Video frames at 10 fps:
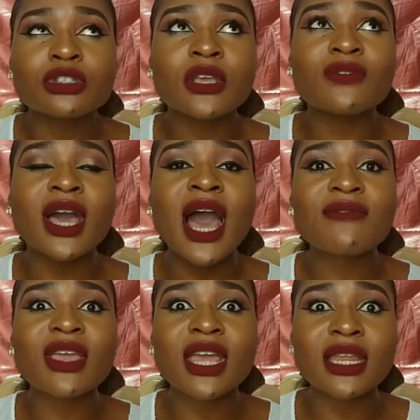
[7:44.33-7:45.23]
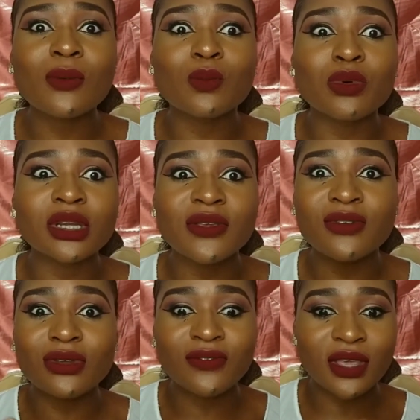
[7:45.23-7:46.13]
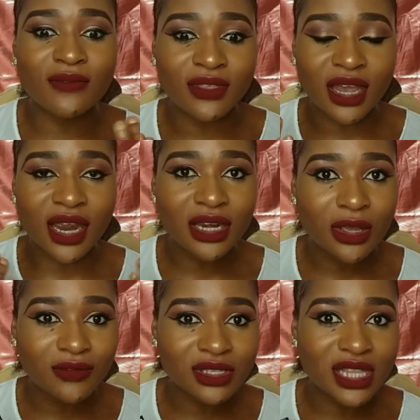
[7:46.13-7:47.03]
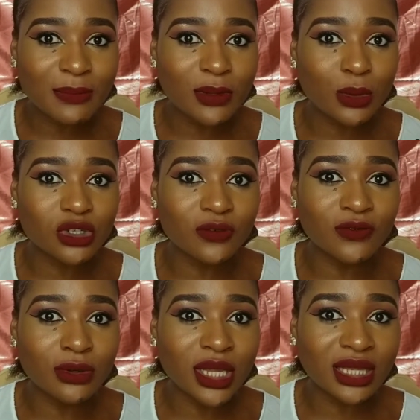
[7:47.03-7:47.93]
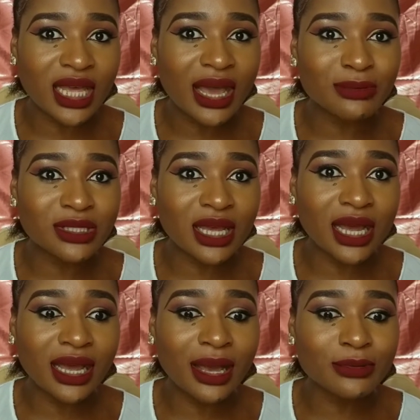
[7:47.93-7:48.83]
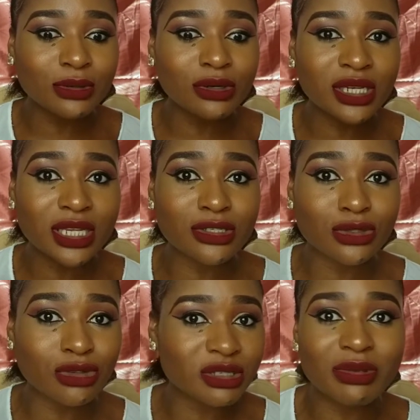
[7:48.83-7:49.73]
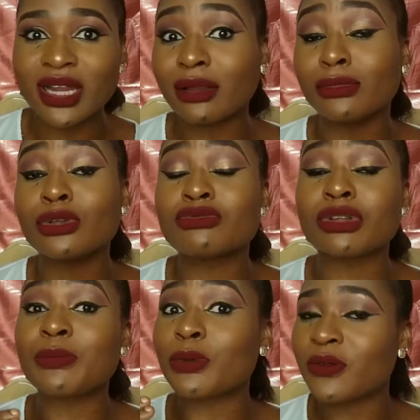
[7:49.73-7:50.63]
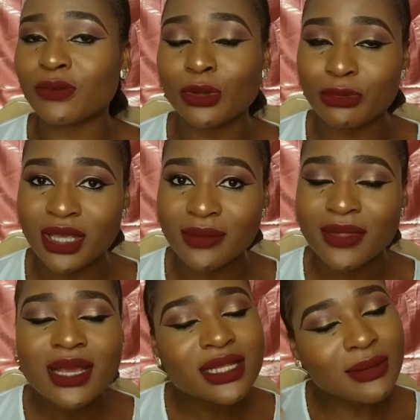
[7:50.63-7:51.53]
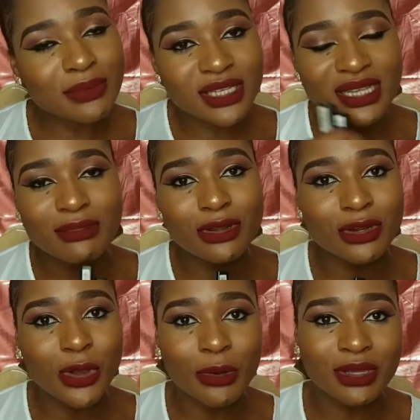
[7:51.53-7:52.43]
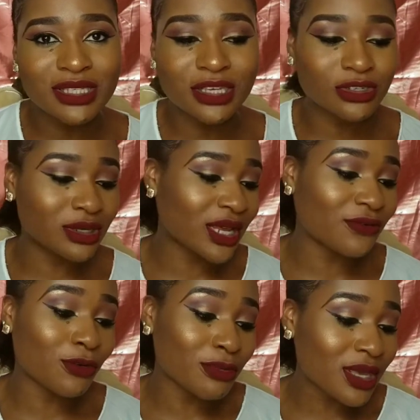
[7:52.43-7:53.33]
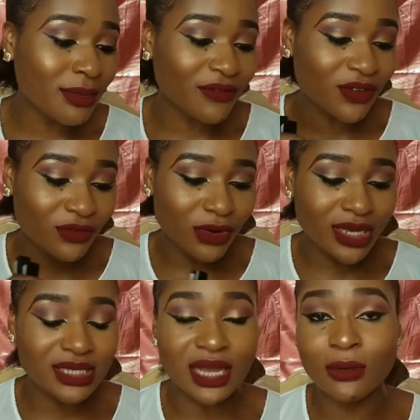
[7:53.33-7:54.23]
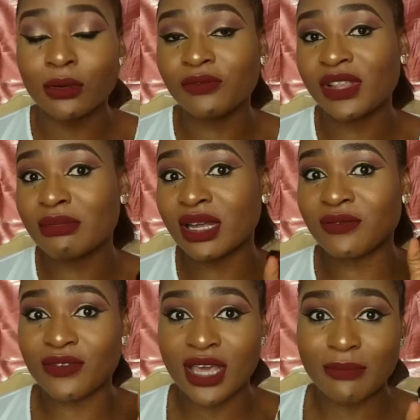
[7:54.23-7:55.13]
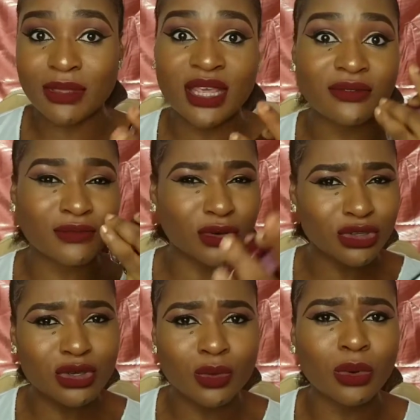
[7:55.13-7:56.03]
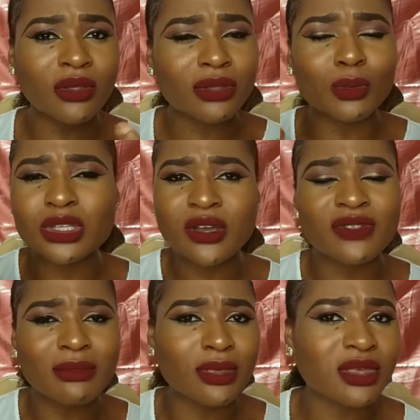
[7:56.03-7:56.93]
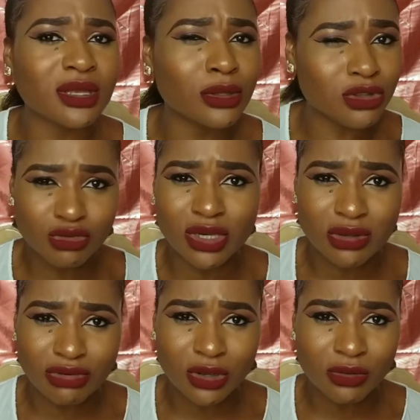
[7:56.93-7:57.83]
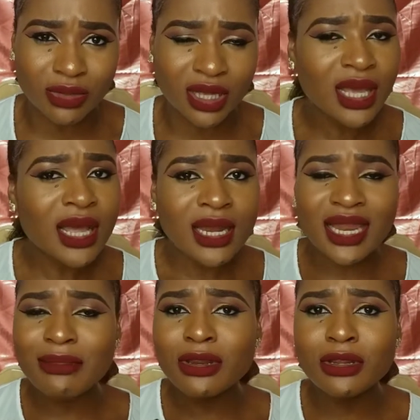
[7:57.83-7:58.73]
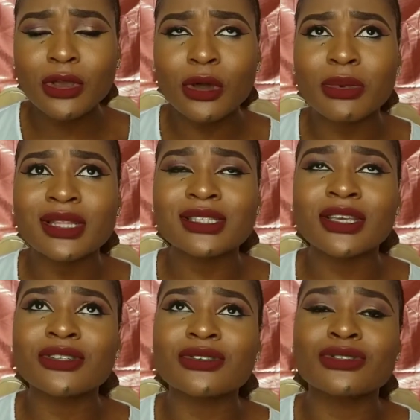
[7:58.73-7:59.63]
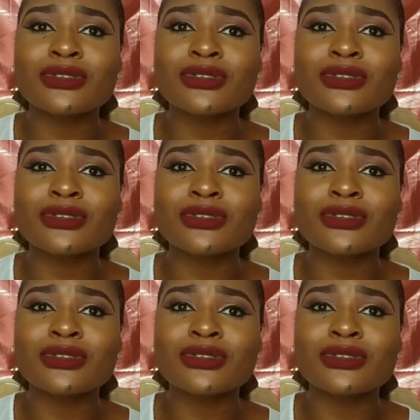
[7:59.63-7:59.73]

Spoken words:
So if you have any one, if there are any of these lippies which you feel like the apps that absolutely suits me, that looks really beautiful on me, then please let me know in the comment section. Like, for me, my favorites are Hot Flame and VIP. Then for you, what, which of them do you think looks really great on me? Let me know in the comment section.